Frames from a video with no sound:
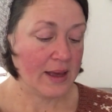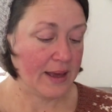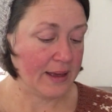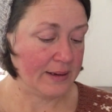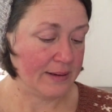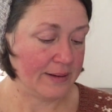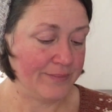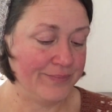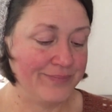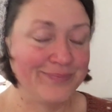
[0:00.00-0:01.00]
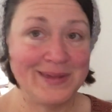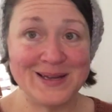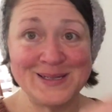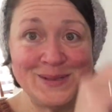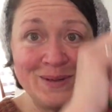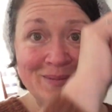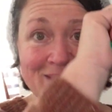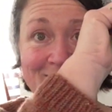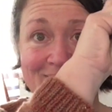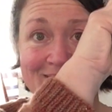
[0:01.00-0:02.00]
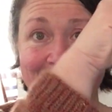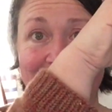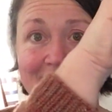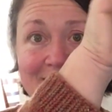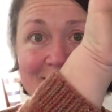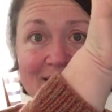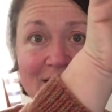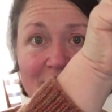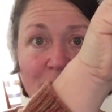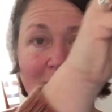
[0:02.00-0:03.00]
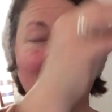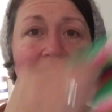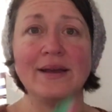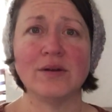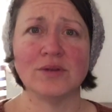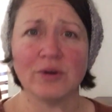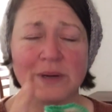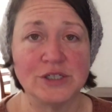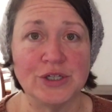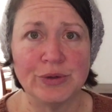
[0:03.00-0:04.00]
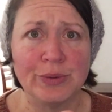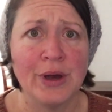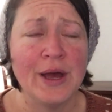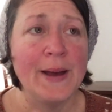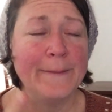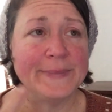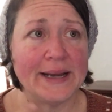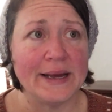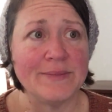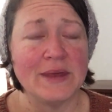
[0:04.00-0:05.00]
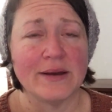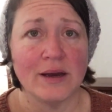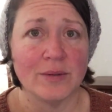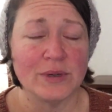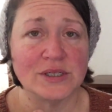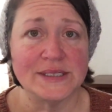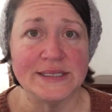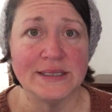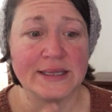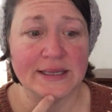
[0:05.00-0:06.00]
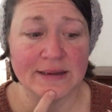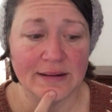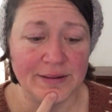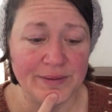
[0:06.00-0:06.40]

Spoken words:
And yeah, so I'm loving that. I need to get the other. I don't know about you, but I am that kind of person that